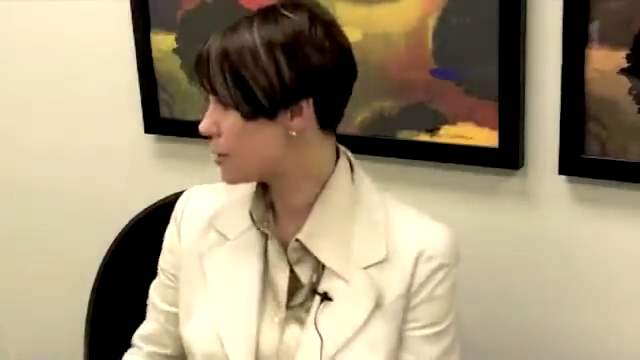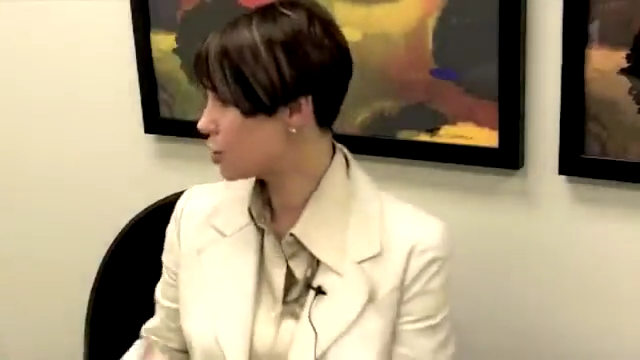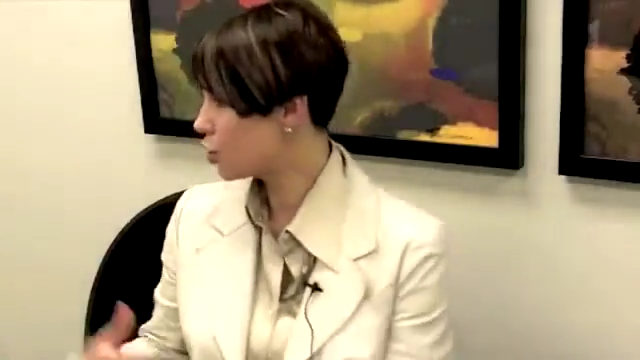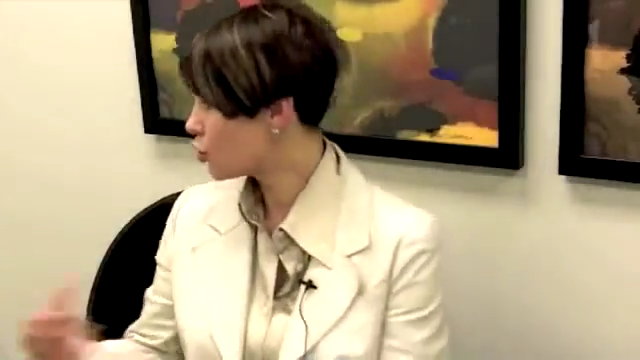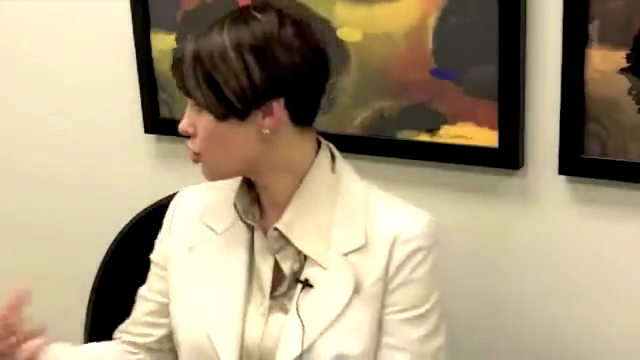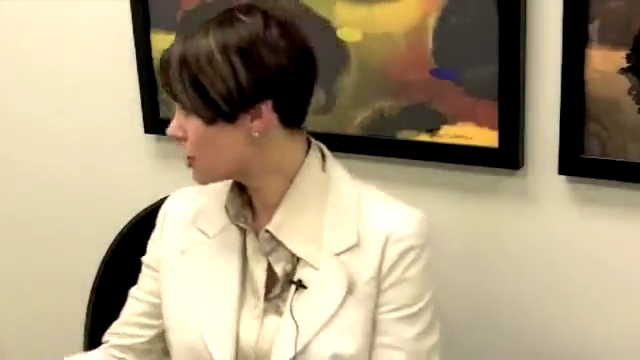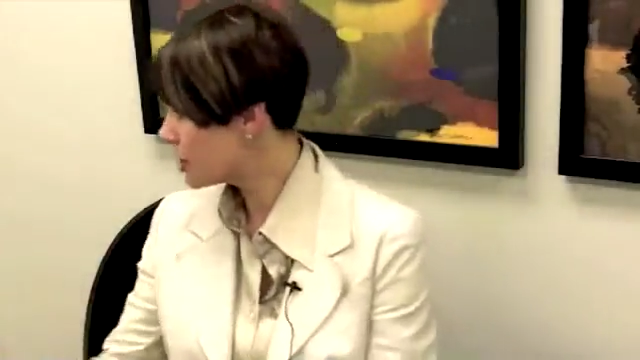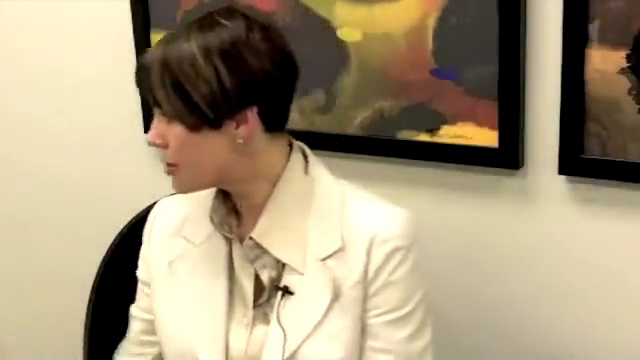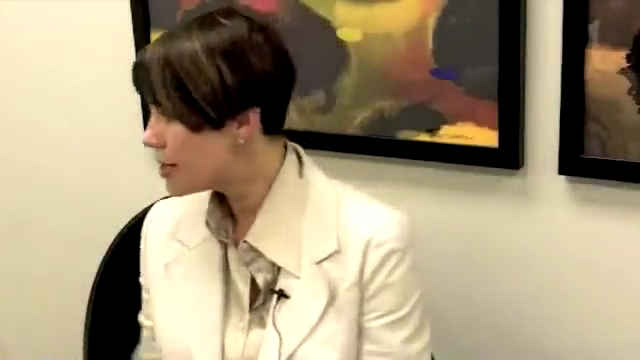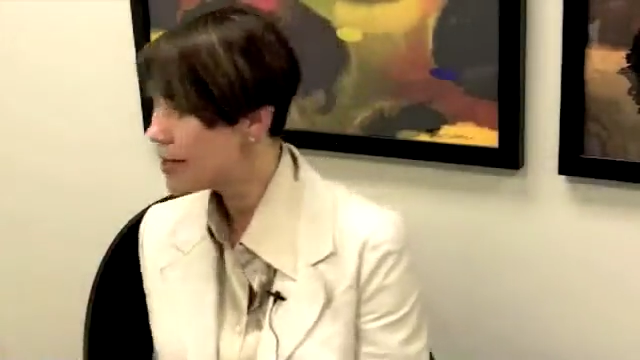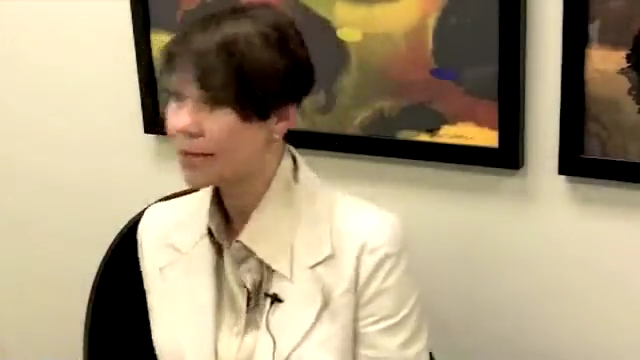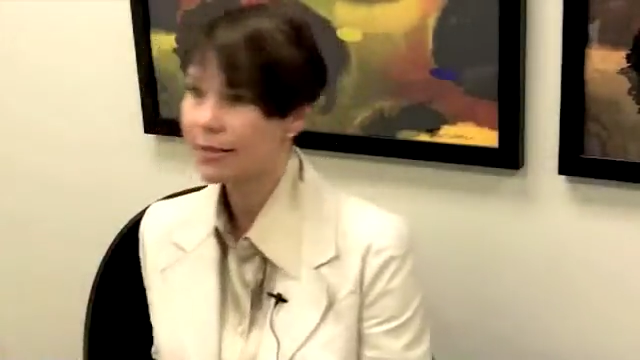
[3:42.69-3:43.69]
they're allergic to
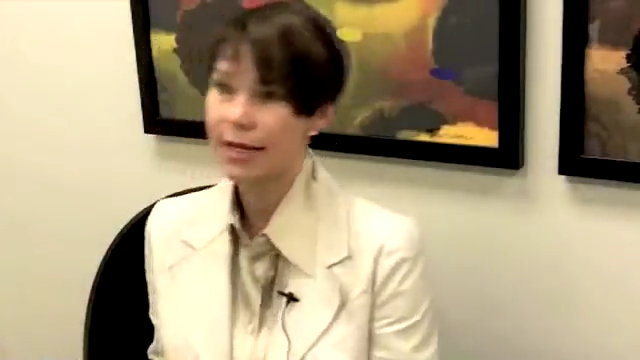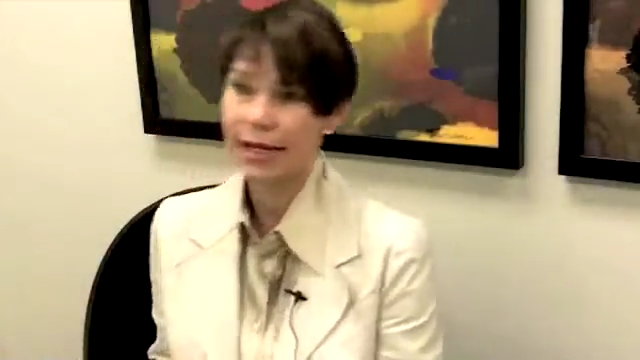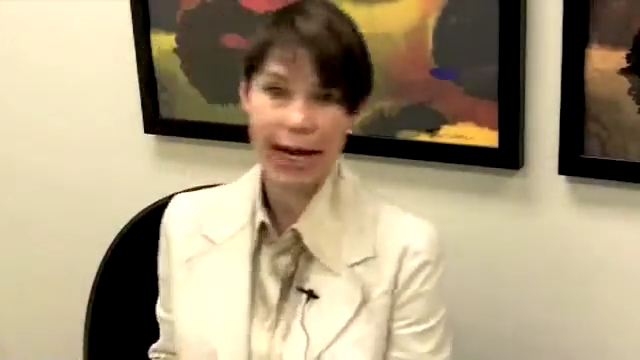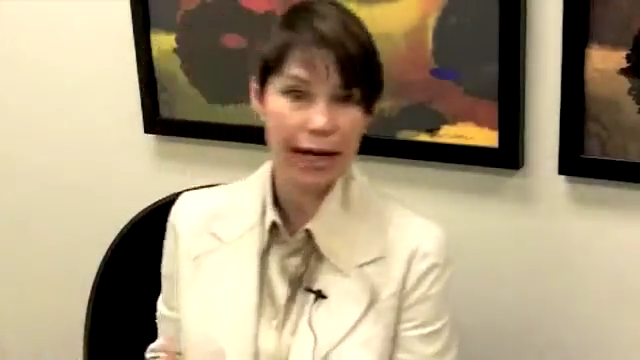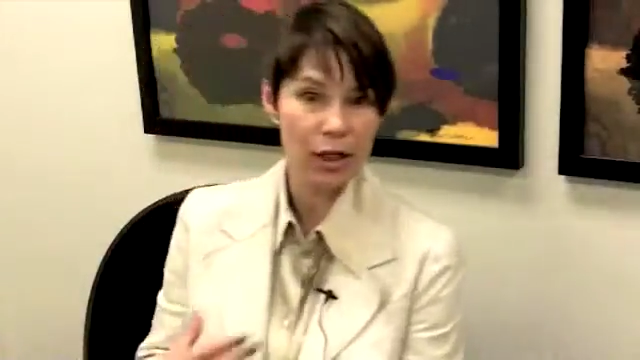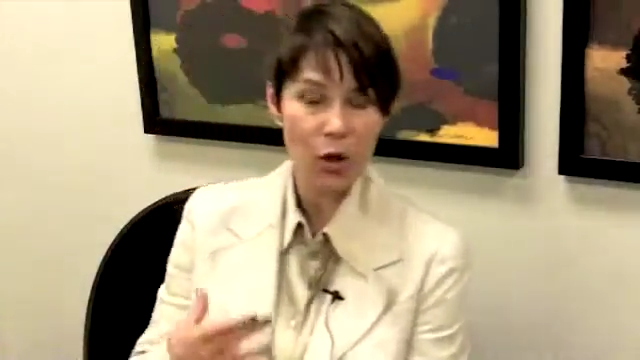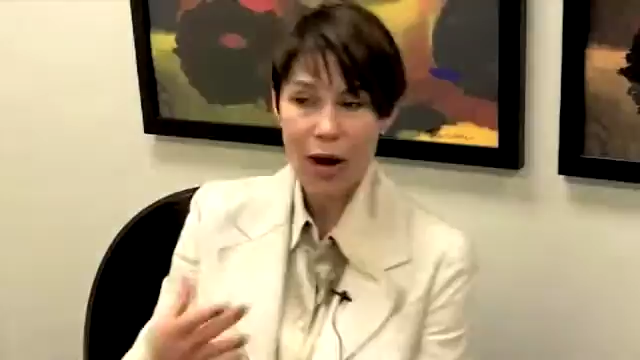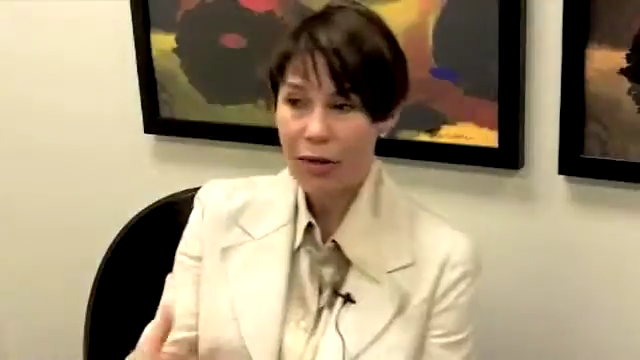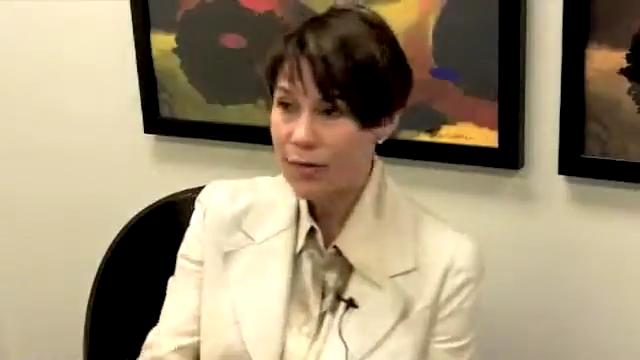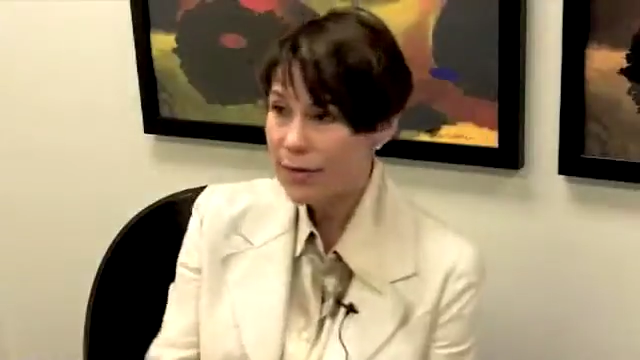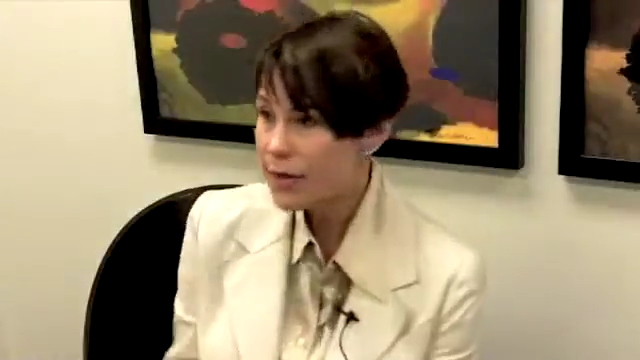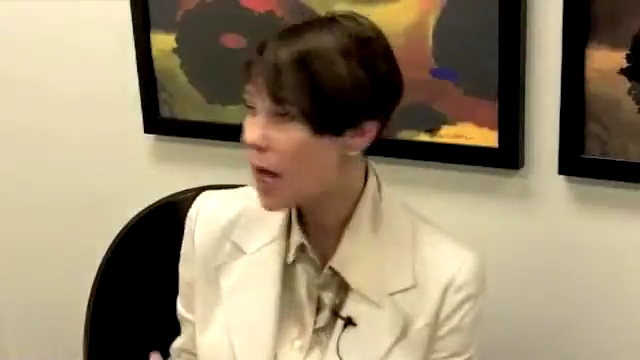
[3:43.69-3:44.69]
this, they can't go
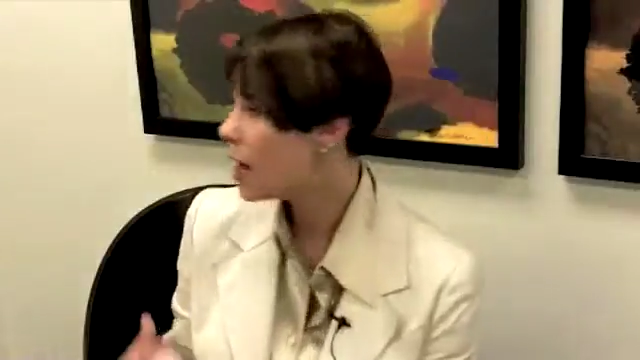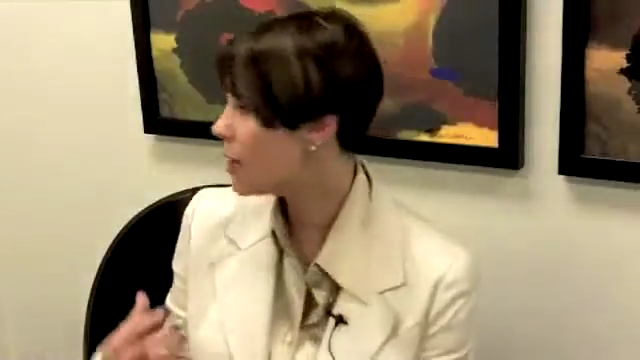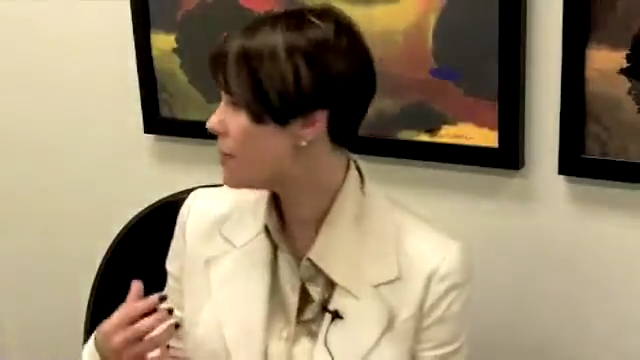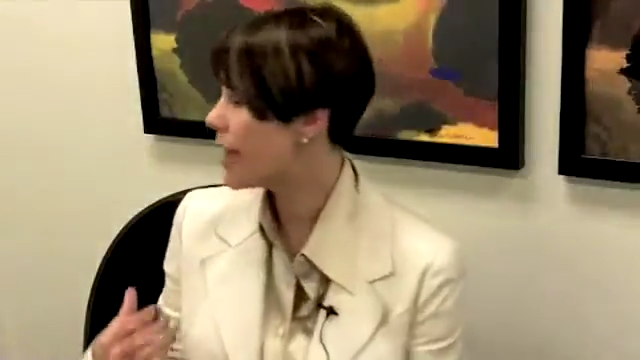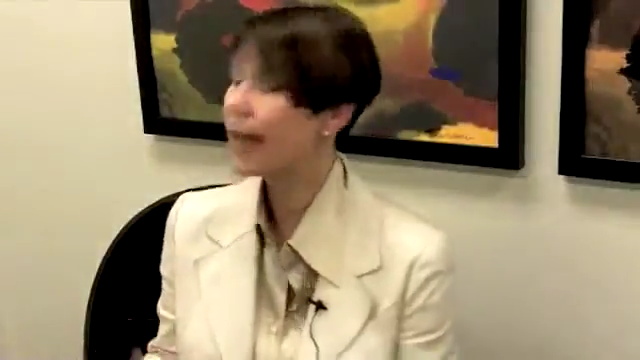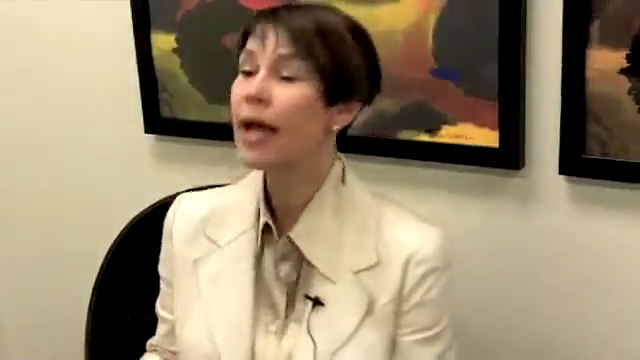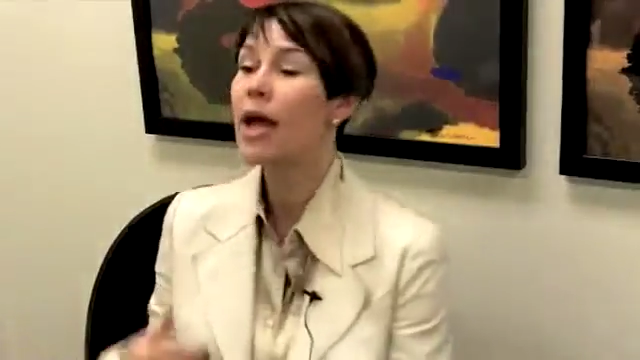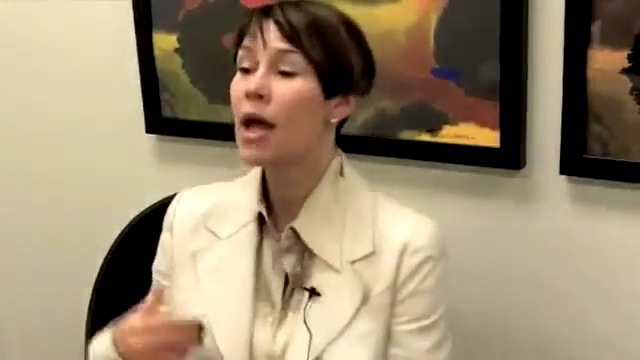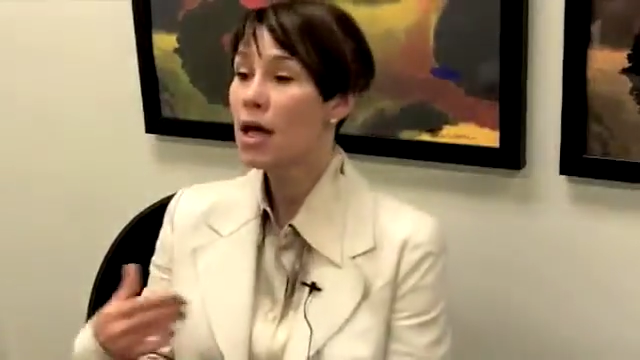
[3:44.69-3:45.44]
out in the sun, they,